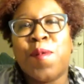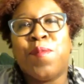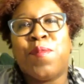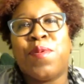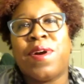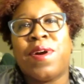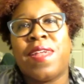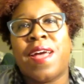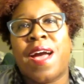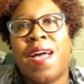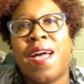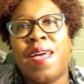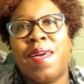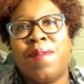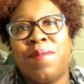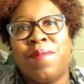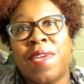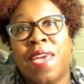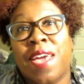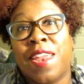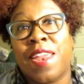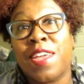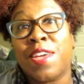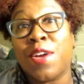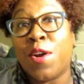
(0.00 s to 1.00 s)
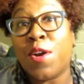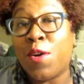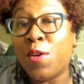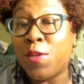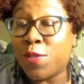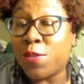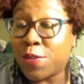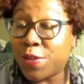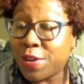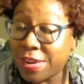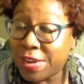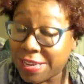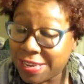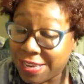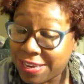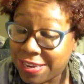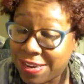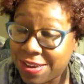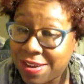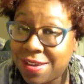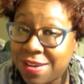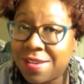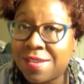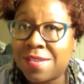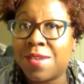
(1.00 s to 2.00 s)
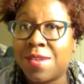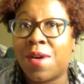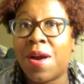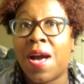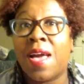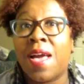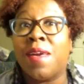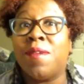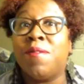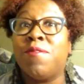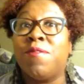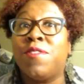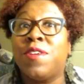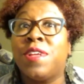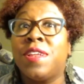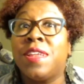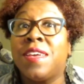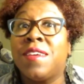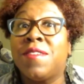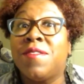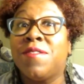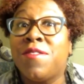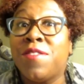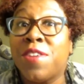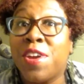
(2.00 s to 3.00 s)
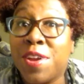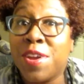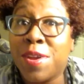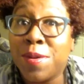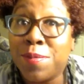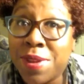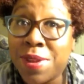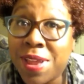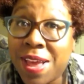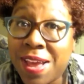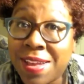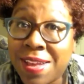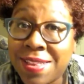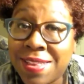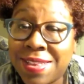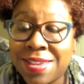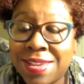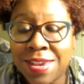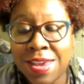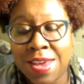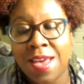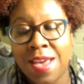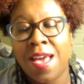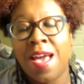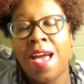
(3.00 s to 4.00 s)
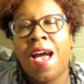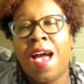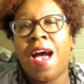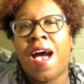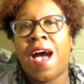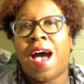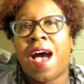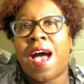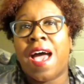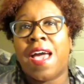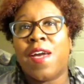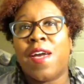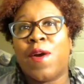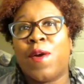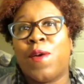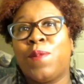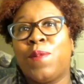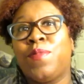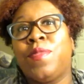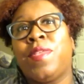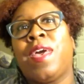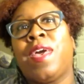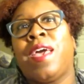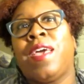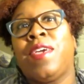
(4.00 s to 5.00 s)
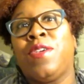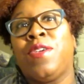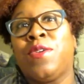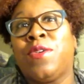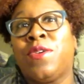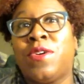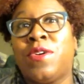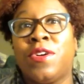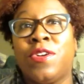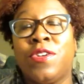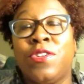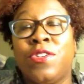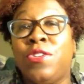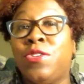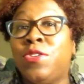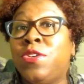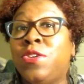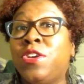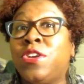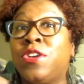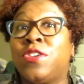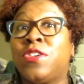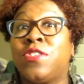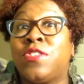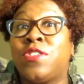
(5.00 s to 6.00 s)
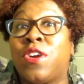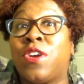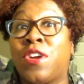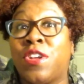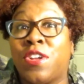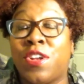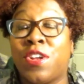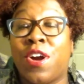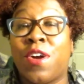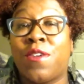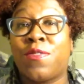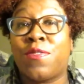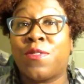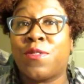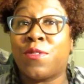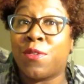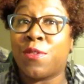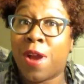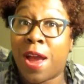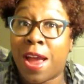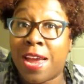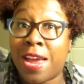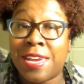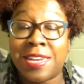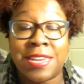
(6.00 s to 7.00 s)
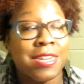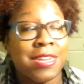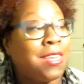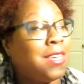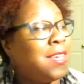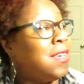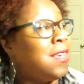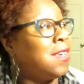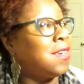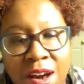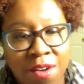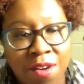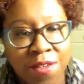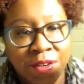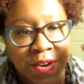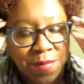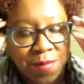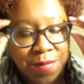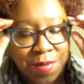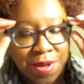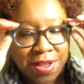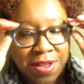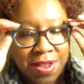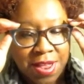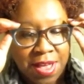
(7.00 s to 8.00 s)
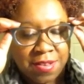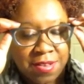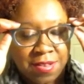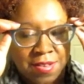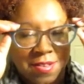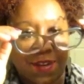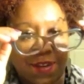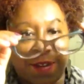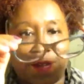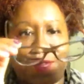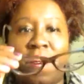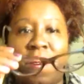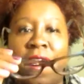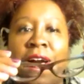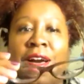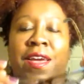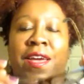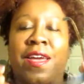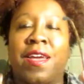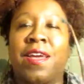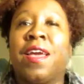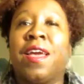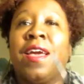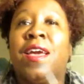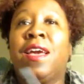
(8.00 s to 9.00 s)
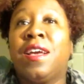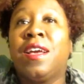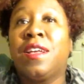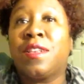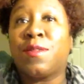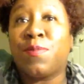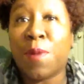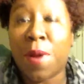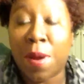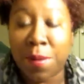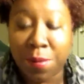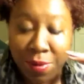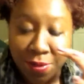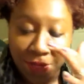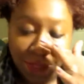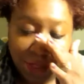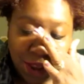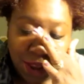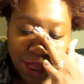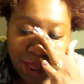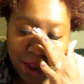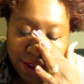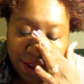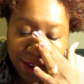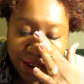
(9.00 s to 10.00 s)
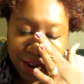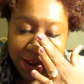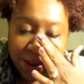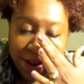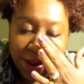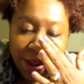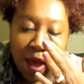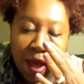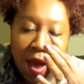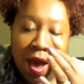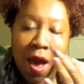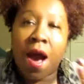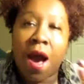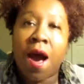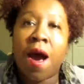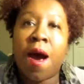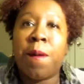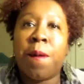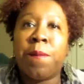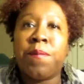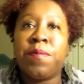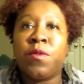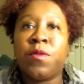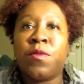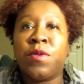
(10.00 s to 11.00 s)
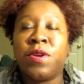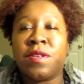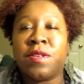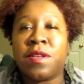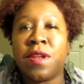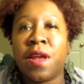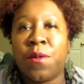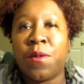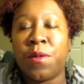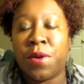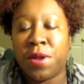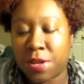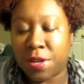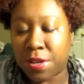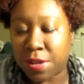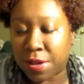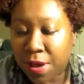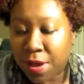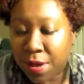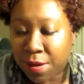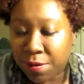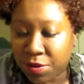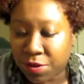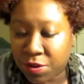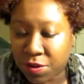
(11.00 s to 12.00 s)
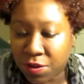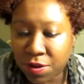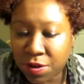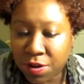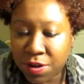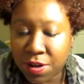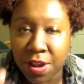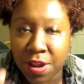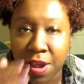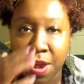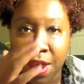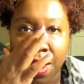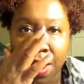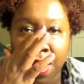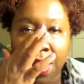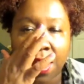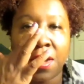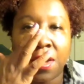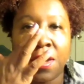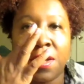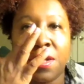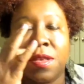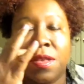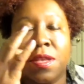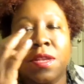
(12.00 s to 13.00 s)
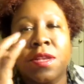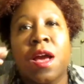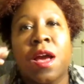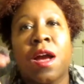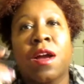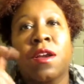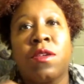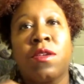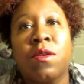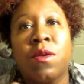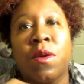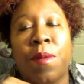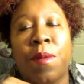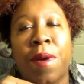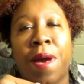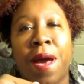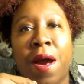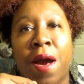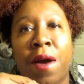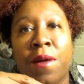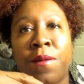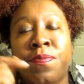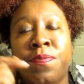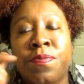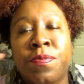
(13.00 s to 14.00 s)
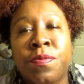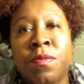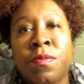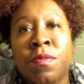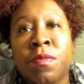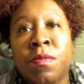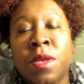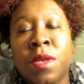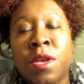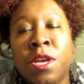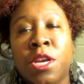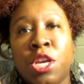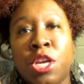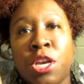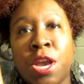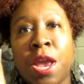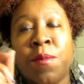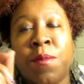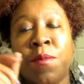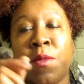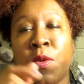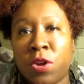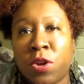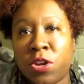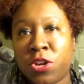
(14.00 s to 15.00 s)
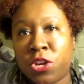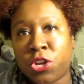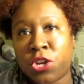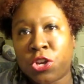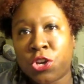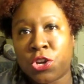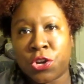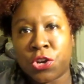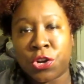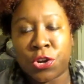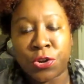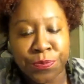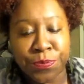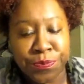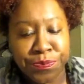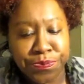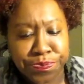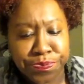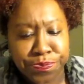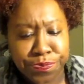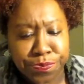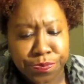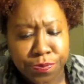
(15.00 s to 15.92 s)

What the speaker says: But I am getting over it, so I am feeling very blessed. I hope that your New Year started off right. Already my glasses are fogging. It's probably the lighting. The reason I wanted to come to you today is to talk to you about Shea Moisture